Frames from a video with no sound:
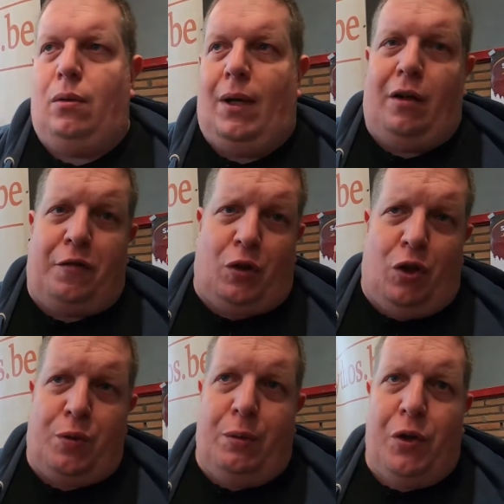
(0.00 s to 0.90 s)
well, of
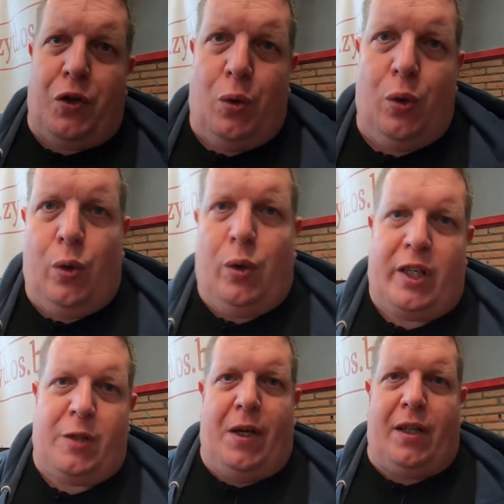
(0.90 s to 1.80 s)
course, we want to
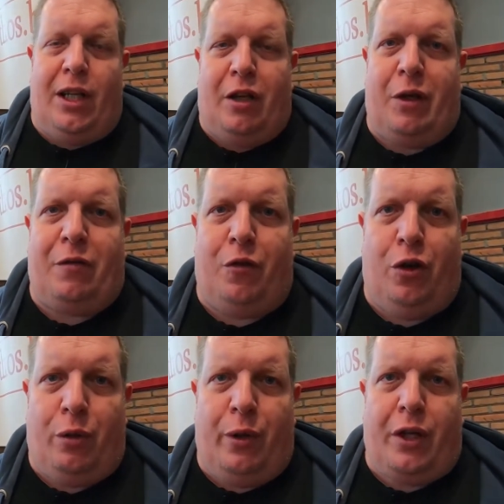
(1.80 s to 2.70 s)
expand a little bit
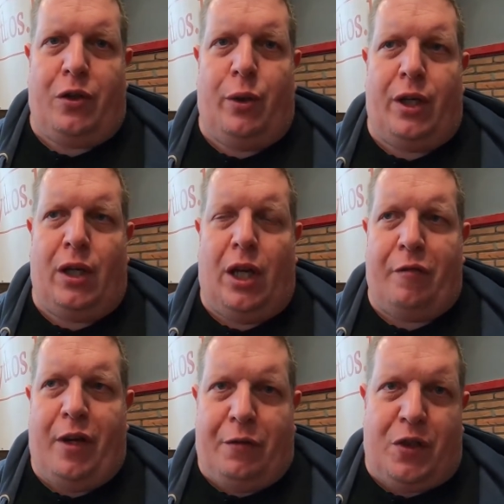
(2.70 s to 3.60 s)
further. We are doing a lot
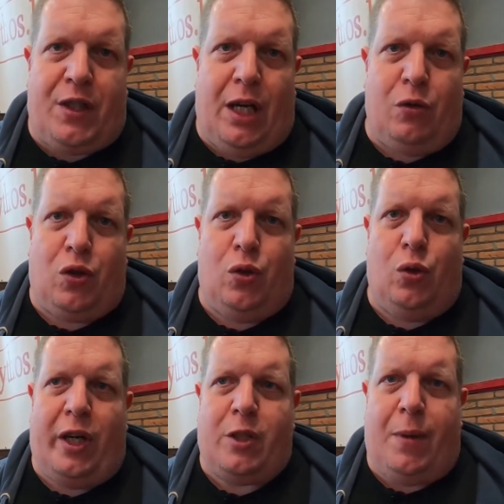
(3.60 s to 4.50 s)
of efforts now
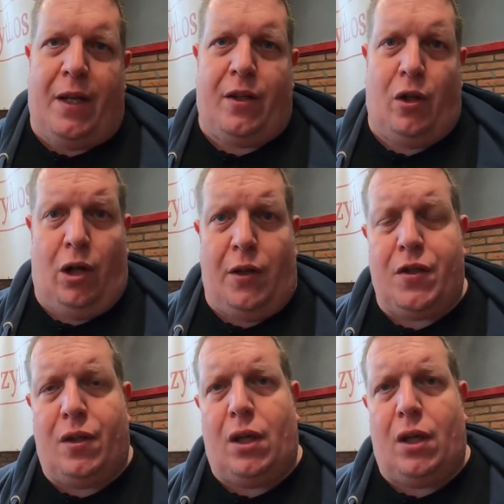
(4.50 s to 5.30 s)
to expand in Holland.